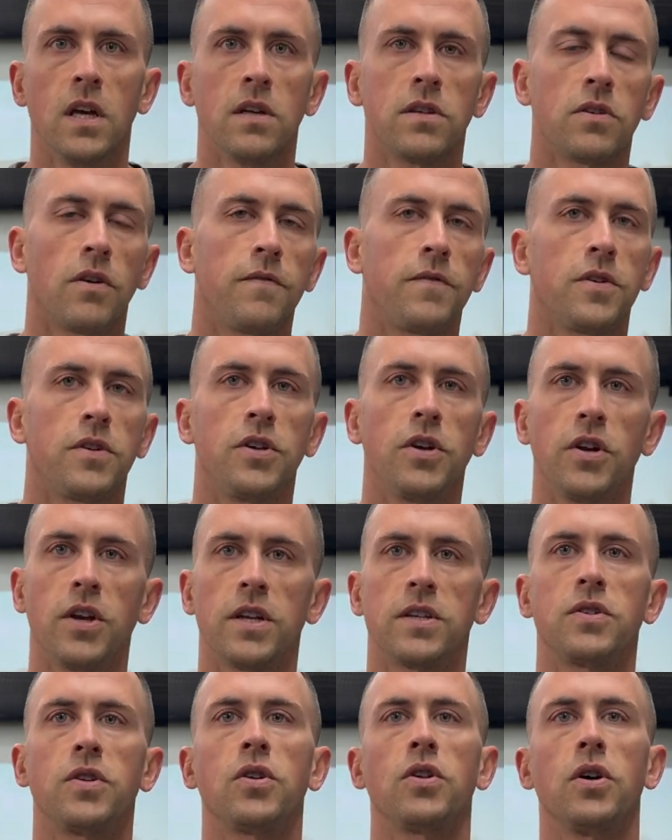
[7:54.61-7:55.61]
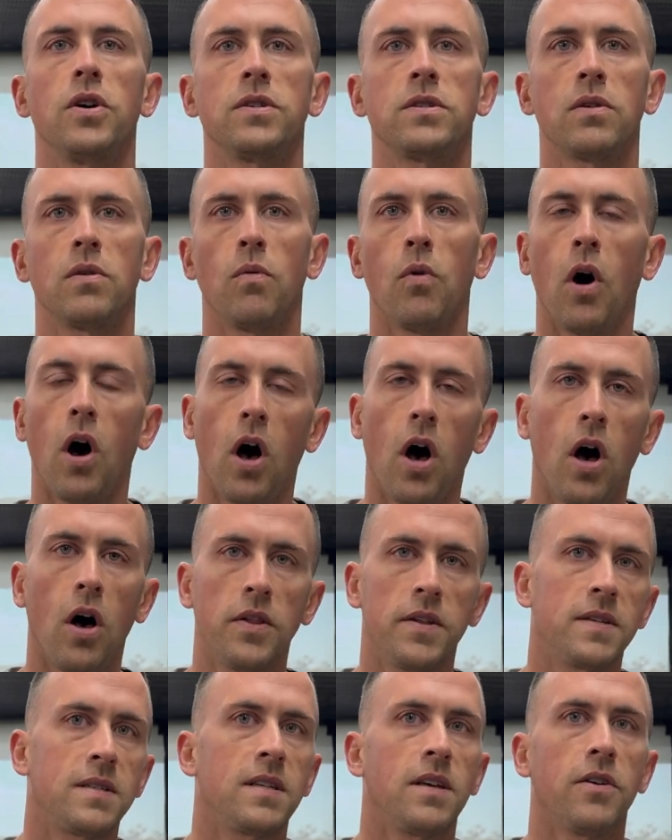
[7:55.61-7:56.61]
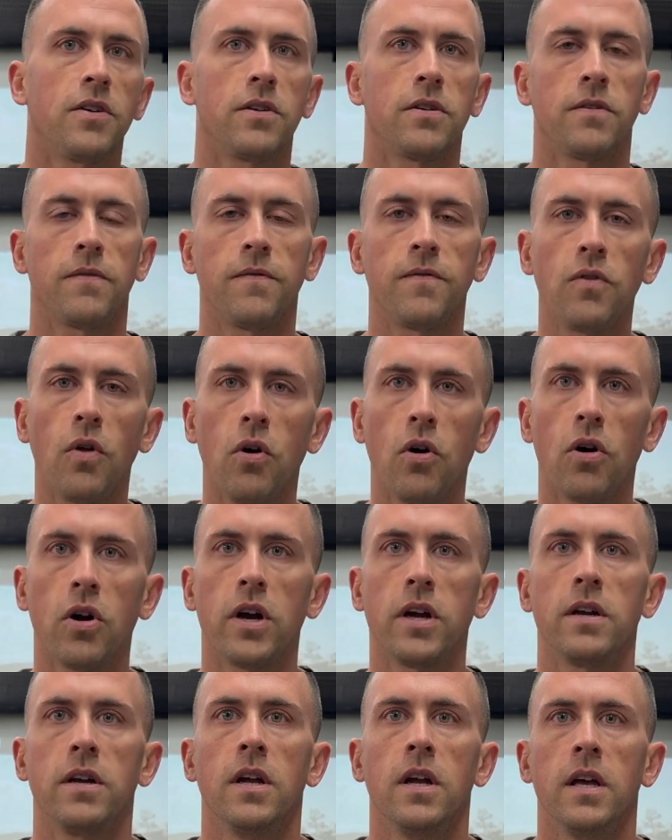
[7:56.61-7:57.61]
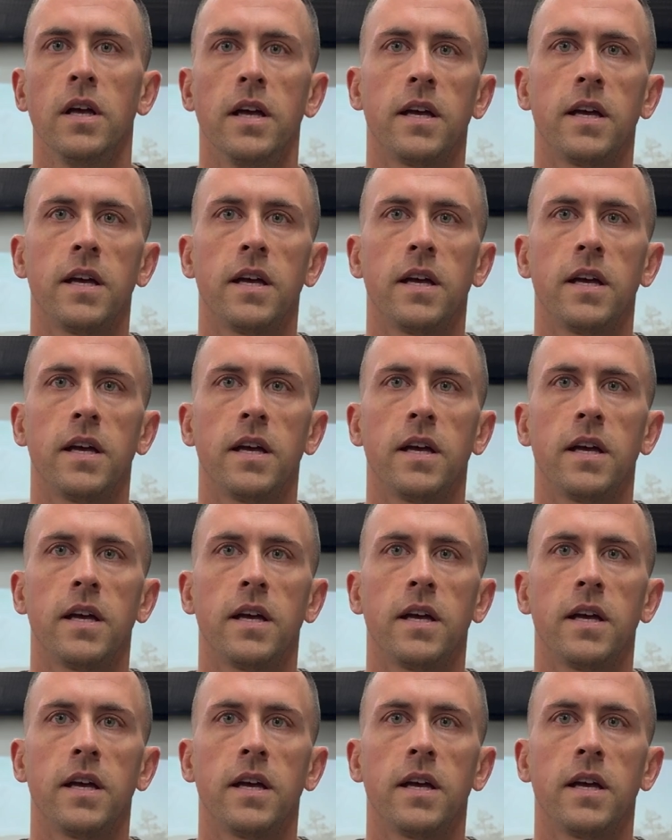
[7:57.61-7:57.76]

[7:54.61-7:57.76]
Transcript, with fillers: So if your unit's too close to the wall, the ceiling, or the floor,